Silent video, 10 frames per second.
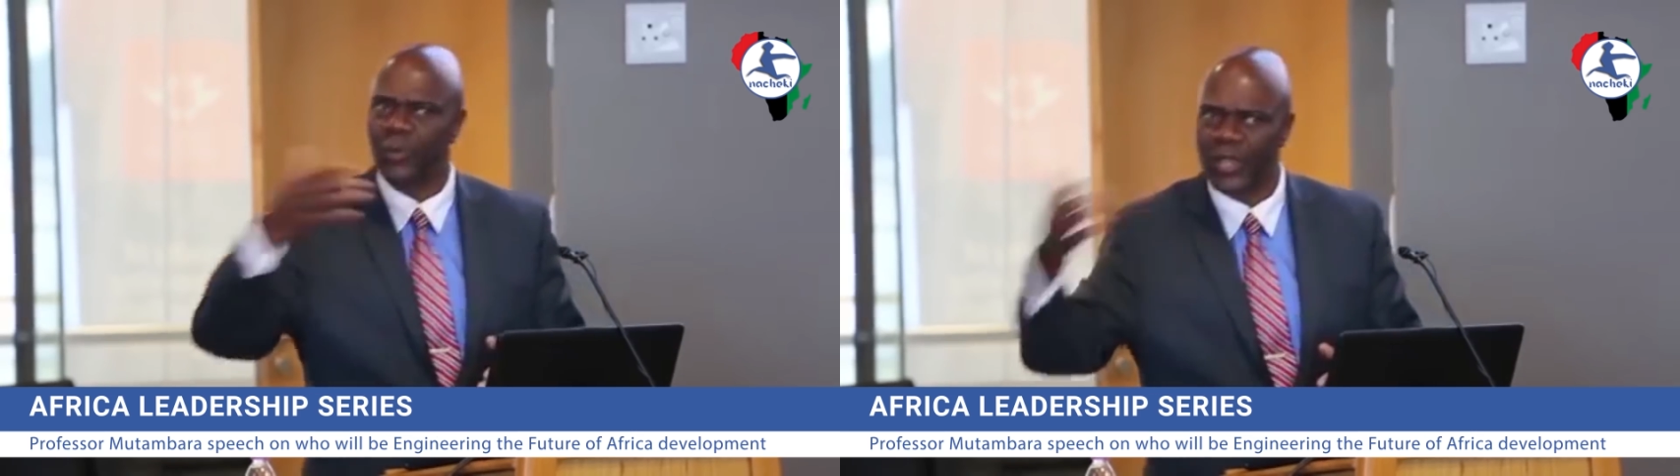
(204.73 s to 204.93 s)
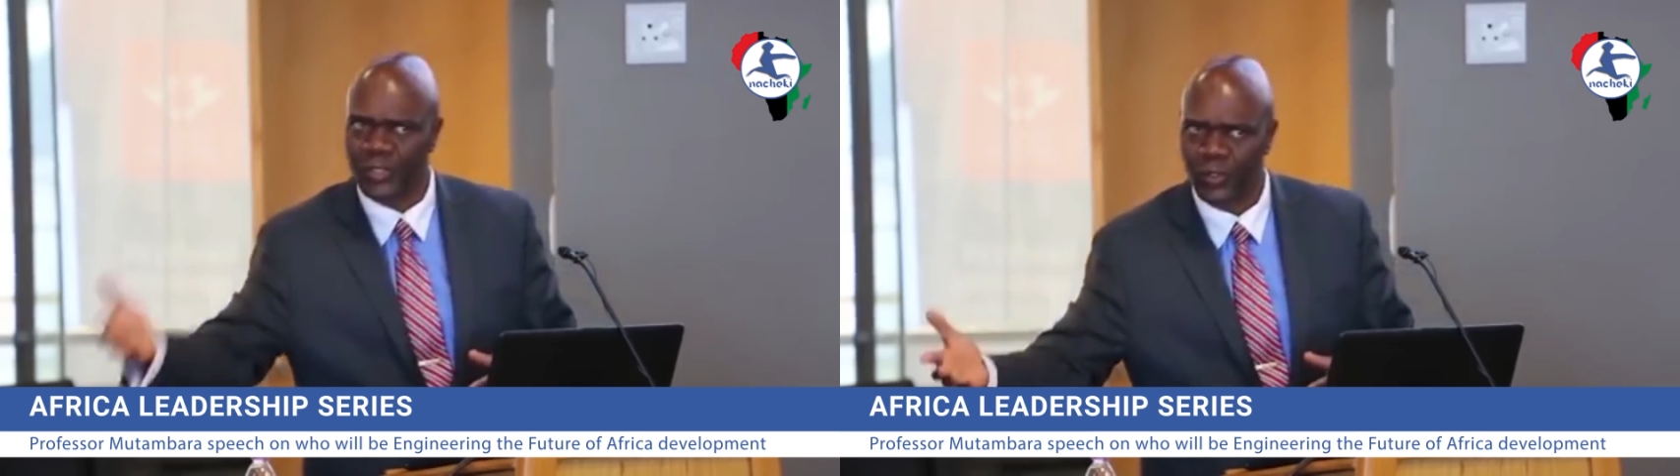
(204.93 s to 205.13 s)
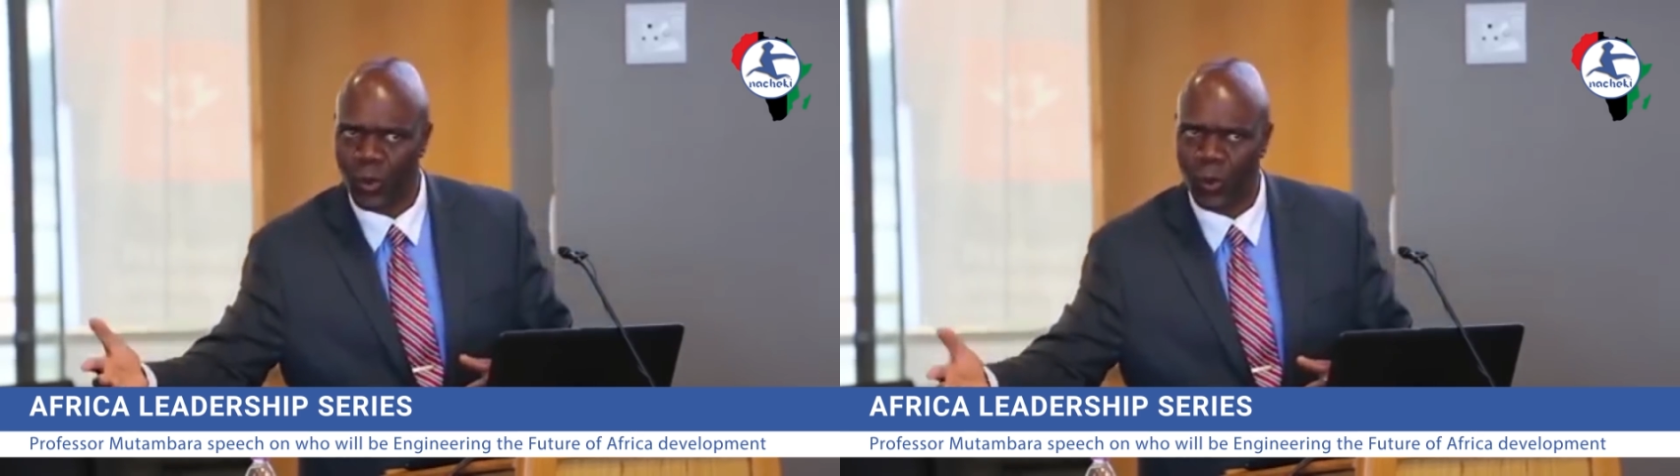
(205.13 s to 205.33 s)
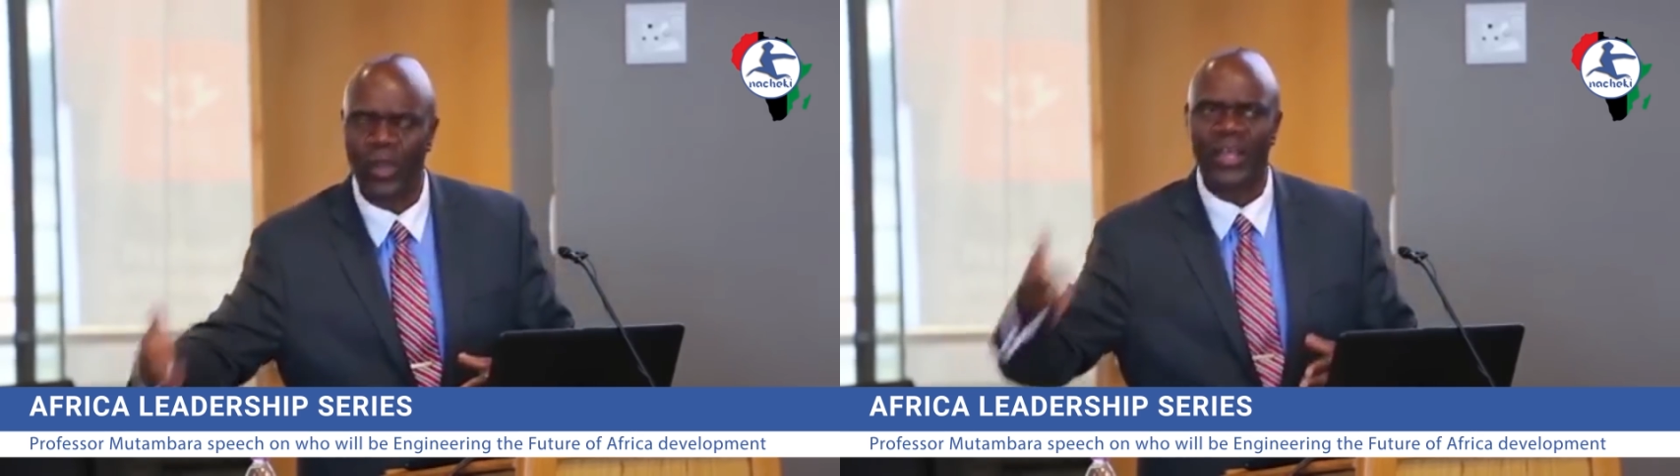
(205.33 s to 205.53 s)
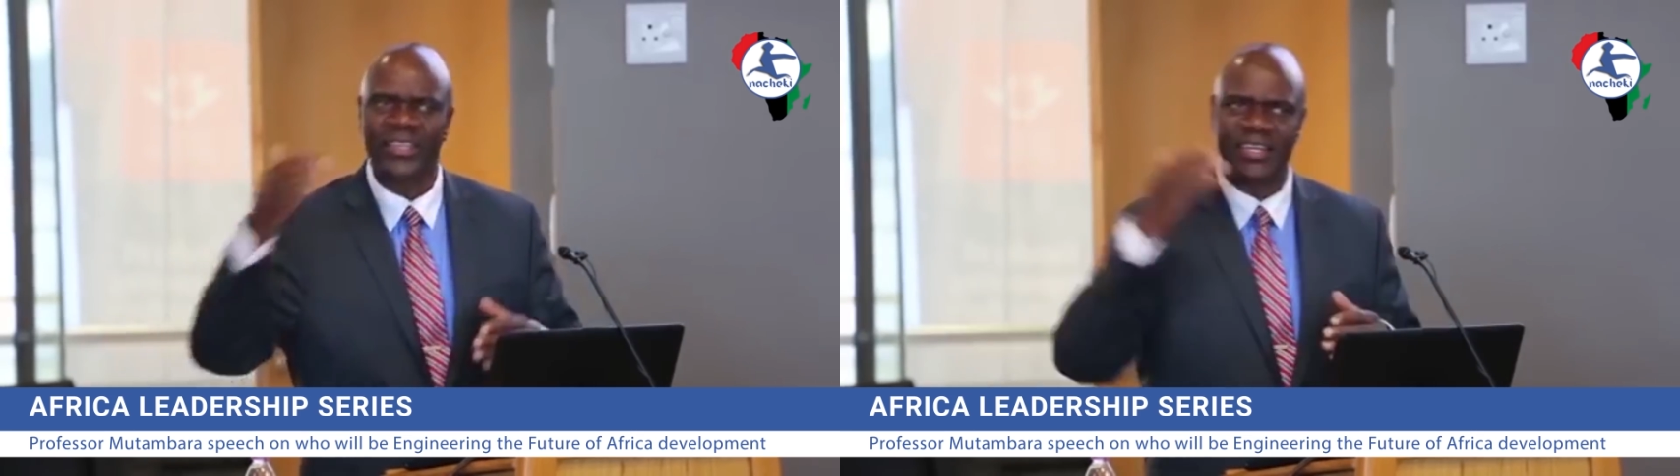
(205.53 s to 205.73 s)
the way to go.
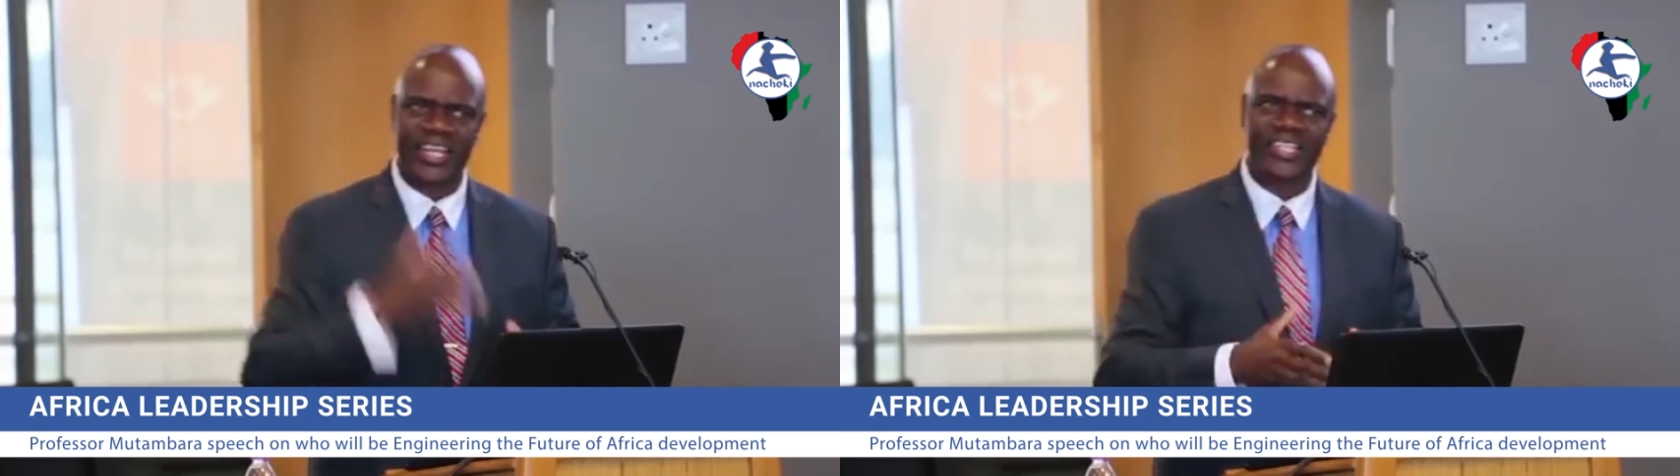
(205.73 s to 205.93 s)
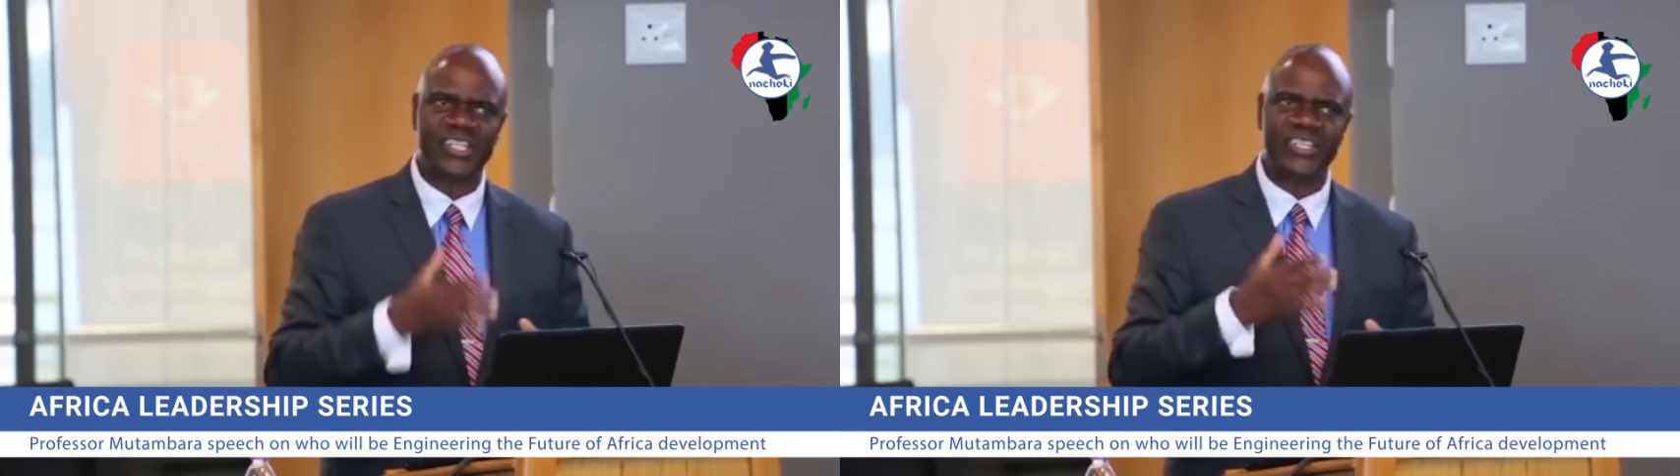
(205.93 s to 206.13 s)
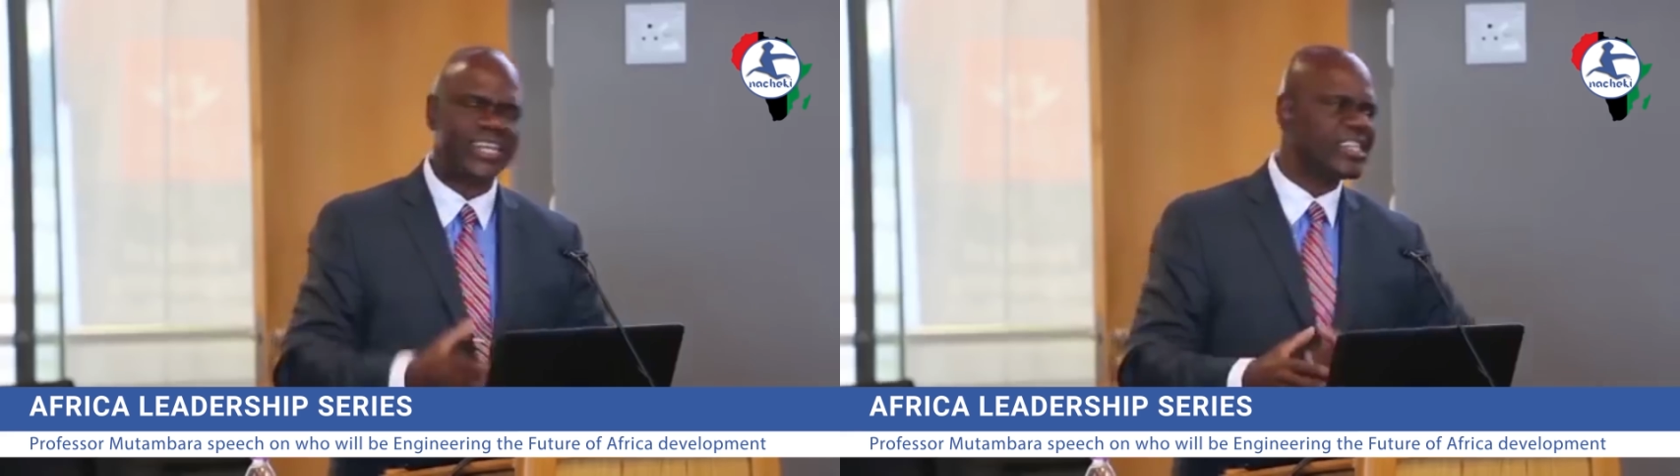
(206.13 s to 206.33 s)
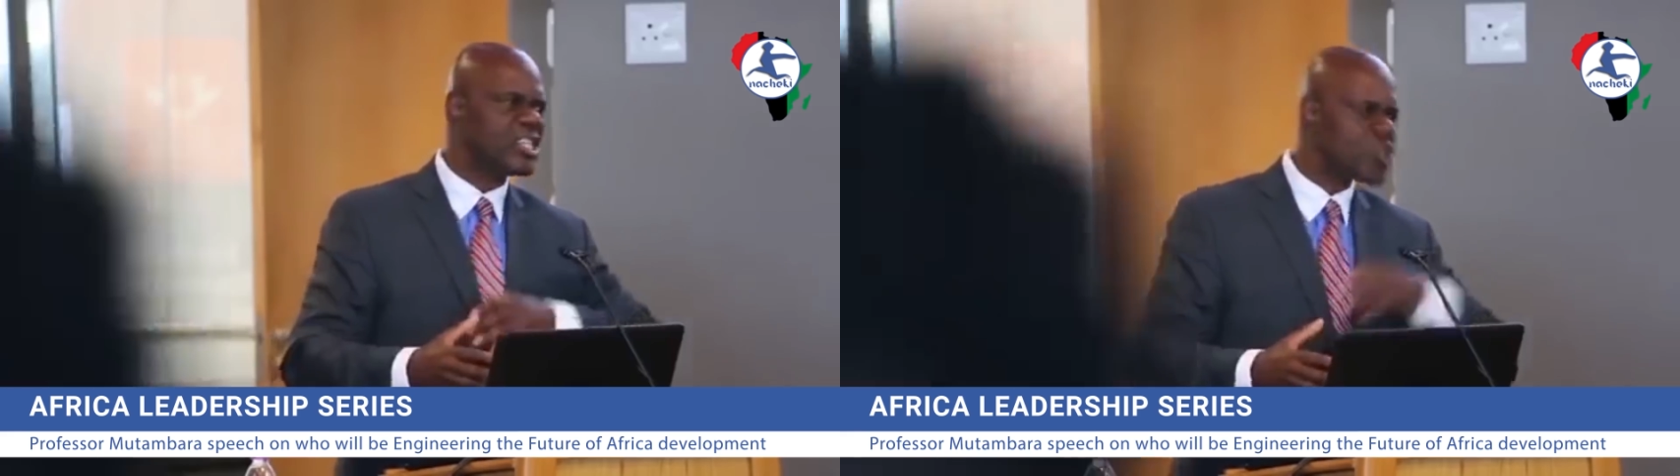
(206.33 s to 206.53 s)
The nation state is